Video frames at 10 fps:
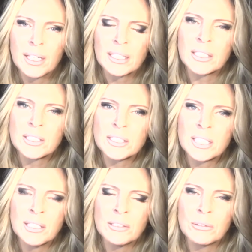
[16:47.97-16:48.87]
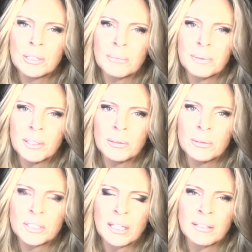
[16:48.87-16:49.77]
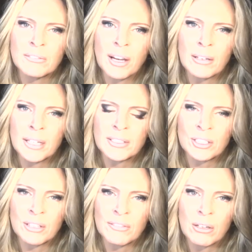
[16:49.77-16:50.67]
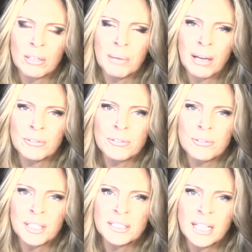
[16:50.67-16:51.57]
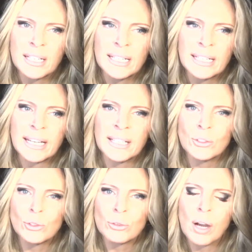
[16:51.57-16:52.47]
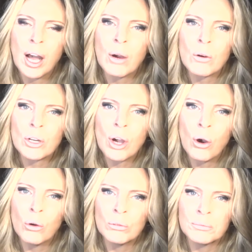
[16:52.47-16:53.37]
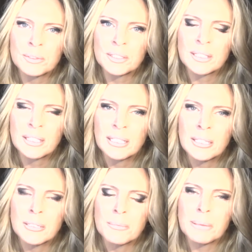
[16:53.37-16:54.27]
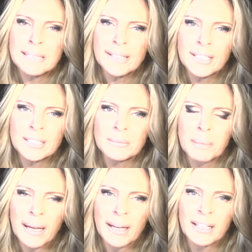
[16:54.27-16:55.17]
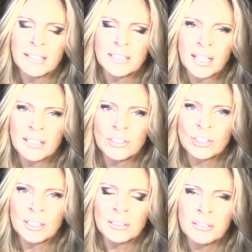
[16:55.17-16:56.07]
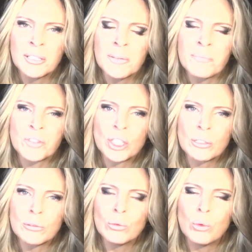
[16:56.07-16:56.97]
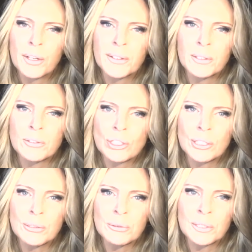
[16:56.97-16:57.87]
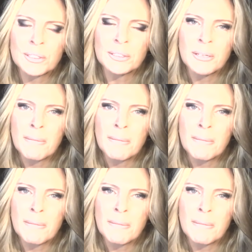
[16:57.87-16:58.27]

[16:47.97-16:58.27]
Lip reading: continual abuse and violation of our boundaries into our homes. Please pay attention to what your children